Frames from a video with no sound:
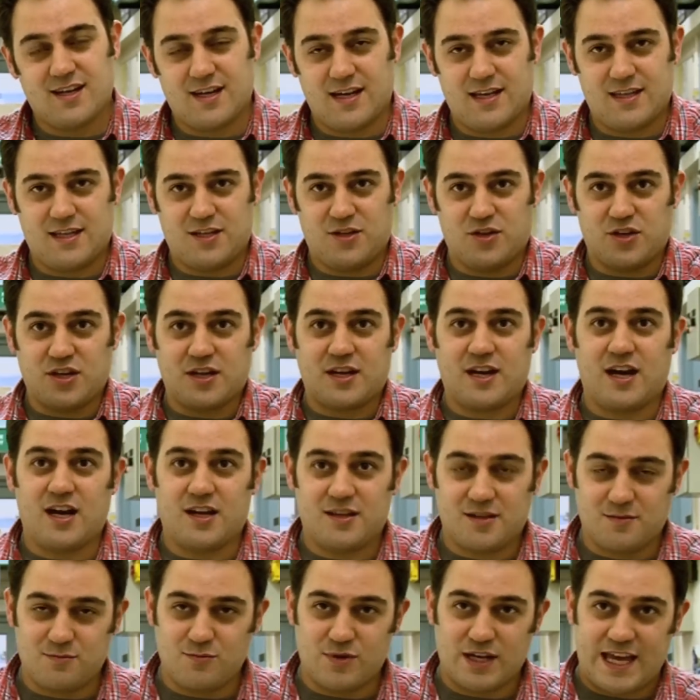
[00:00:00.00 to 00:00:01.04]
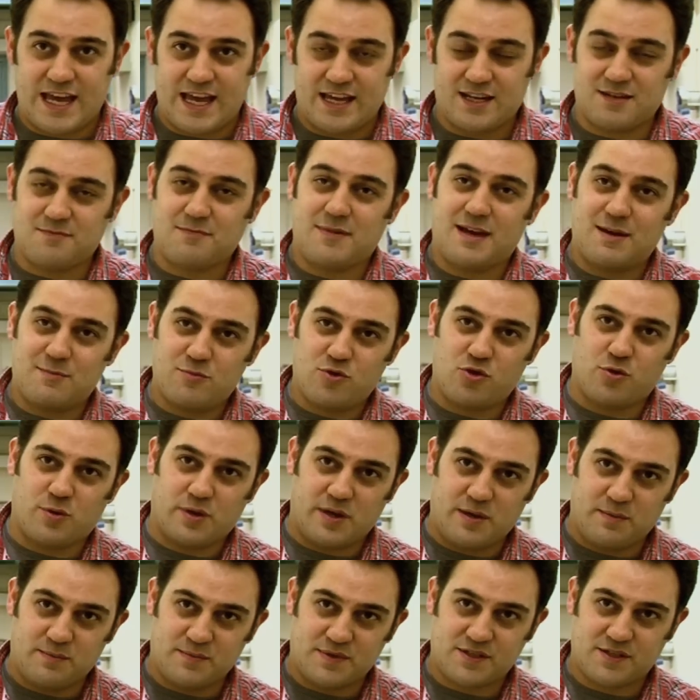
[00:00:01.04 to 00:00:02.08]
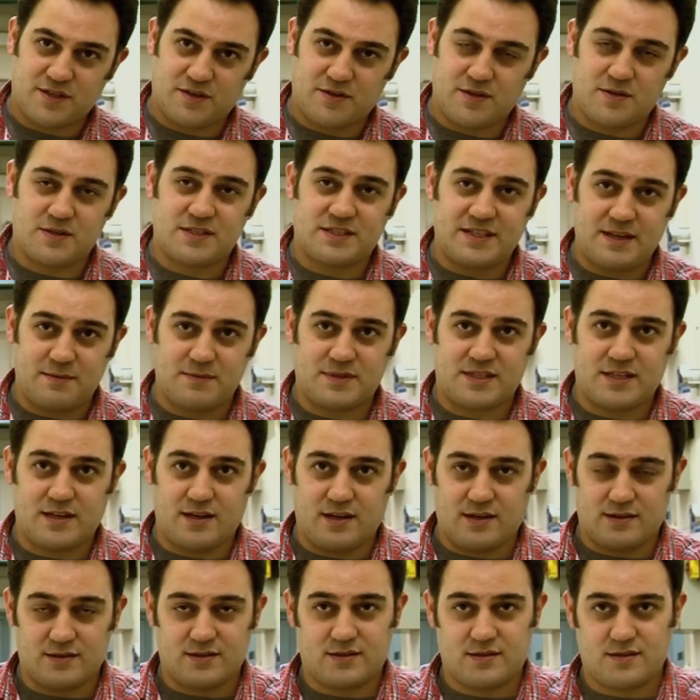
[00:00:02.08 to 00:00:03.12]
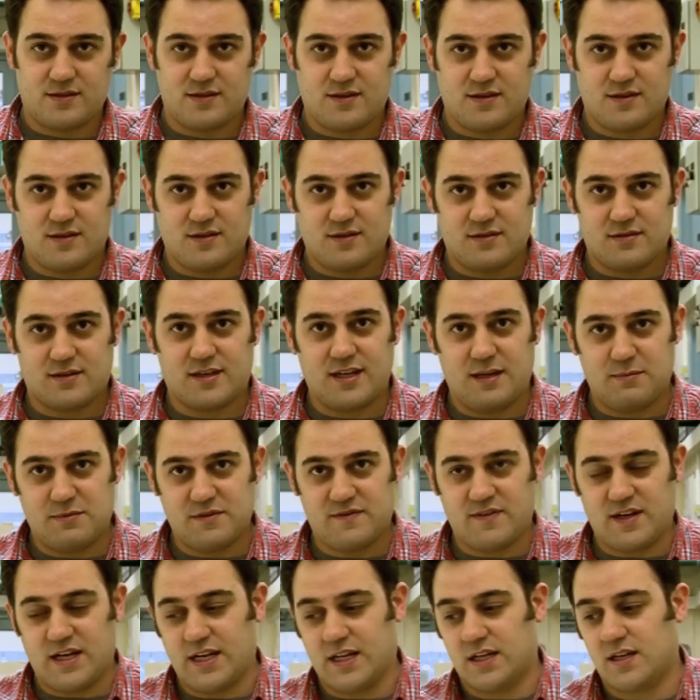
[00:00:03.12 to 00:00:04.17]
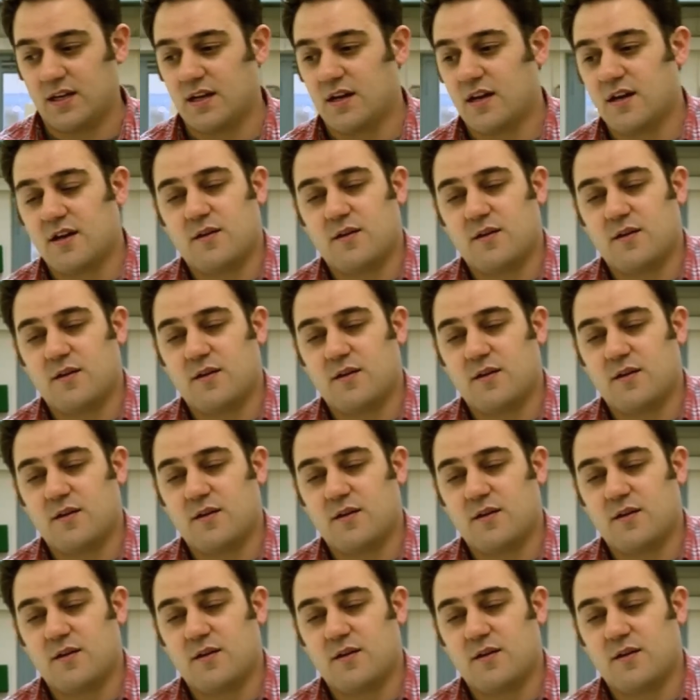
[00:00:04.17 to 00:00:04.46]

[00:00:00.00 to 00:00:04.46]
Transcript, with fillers: and then you can cut them again and make more worms. So those stem cells keep dividing.